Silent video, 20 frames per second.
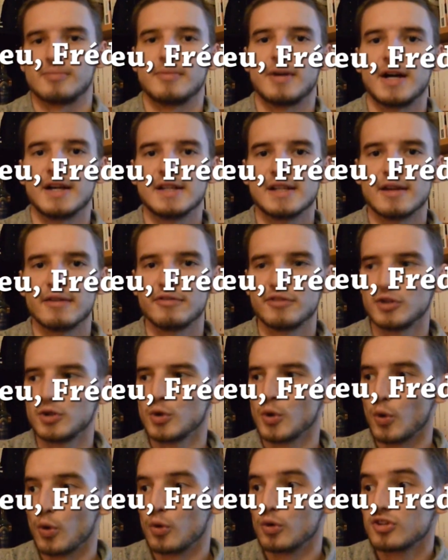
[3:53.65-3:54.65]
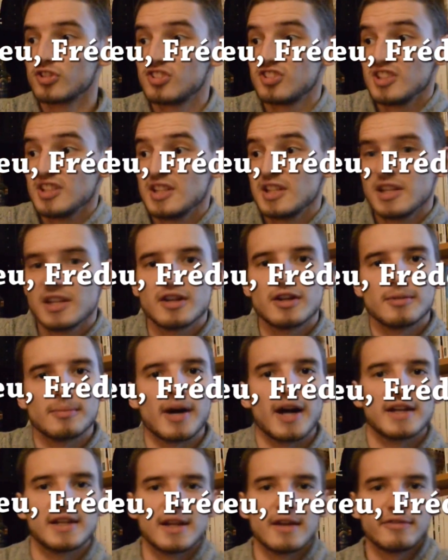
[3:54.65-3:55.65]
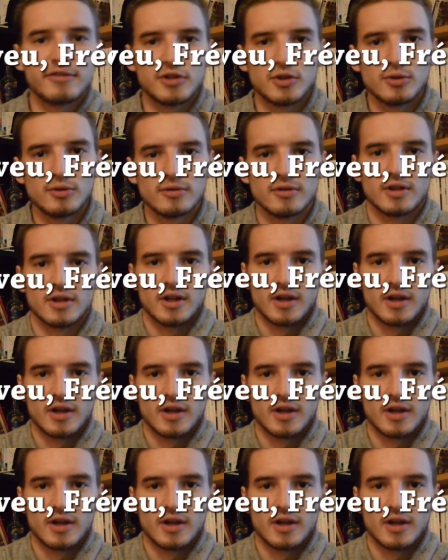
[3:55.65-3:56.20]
my nephew, or see here my nephew,